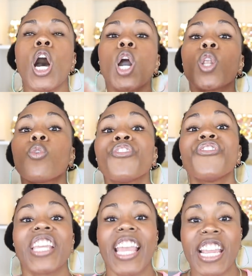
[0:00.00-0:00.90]
a
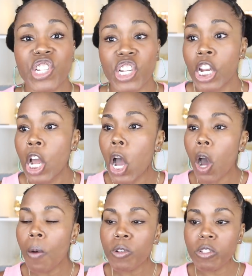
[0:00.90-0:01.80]
glorification,
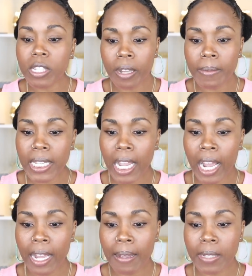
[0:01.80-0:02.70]
almost
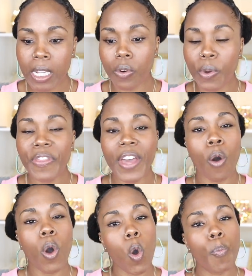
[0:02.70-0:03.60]
sometimes
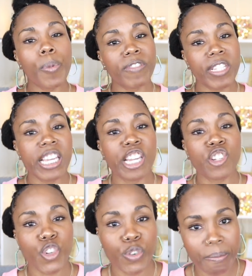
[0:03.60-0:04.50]
without hope of
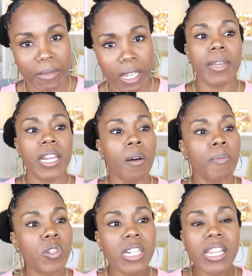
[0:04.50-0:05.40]
seeking treatment. It
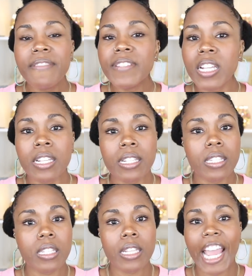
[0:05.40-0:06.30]
almost leaves
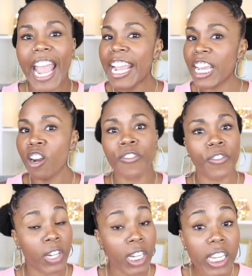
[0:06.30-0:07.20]
us hanging off
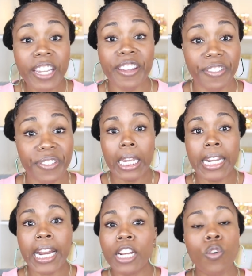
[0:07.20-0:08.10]
of a cliff
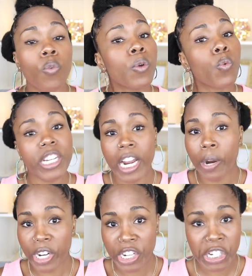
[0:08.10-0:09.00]
and not knowing what
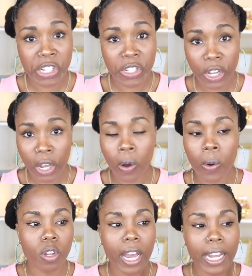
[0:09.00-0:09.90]
direction to
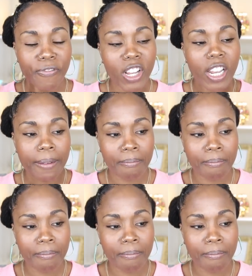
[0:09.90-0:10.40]
go. I feel like